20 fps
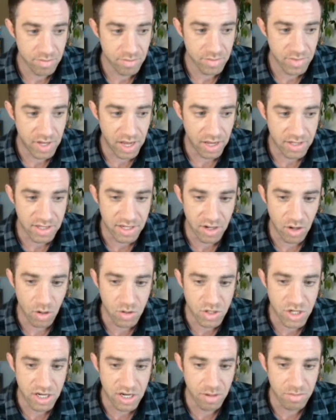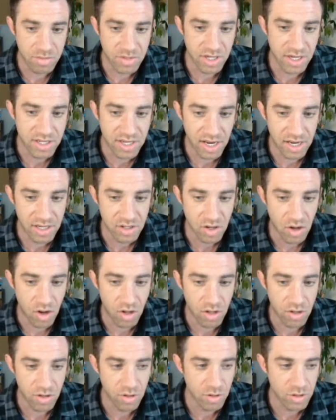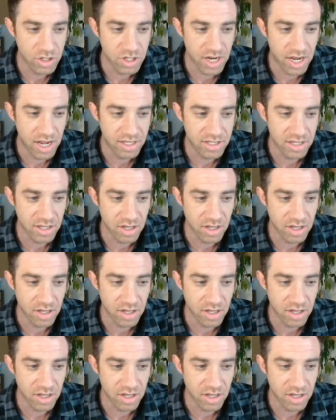Yeah, see, OG comes in and takes all of those shots